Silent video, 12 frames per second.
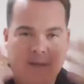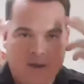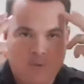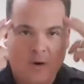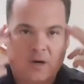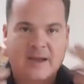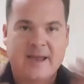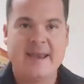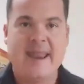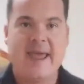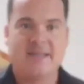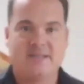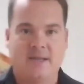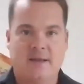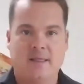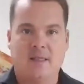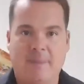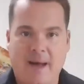we're connected in
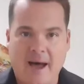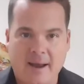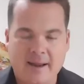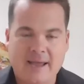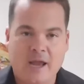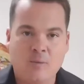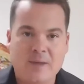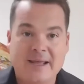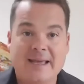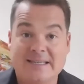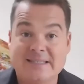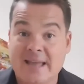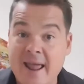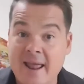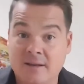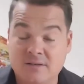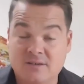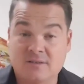the body and we get
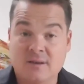tense.